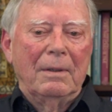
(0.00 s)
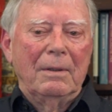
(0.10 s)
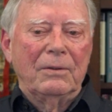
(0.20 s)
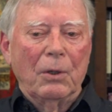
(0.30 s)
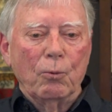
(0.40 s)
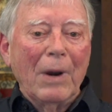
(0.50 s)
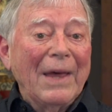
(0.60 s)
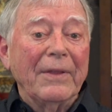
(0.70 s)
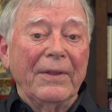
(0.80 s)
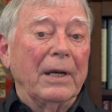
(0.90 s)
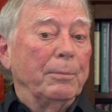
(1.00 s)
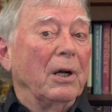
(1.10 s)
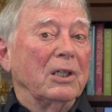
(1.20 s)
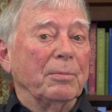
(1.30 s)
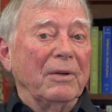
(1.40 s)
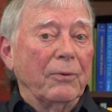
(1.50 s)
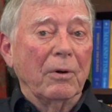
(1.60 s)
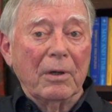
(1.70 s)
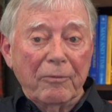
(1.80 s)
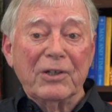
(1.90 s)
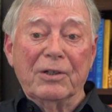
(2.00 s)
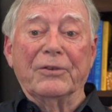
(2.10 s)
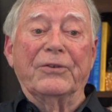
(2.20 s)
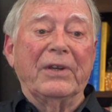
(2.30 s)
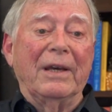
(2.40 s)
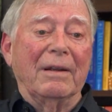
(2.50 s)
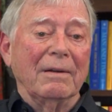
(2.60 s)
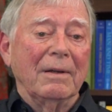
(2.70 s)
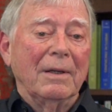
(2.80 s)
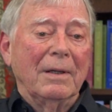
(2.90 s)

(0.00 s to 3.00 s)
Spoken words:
So rather than a punishment for an original sin,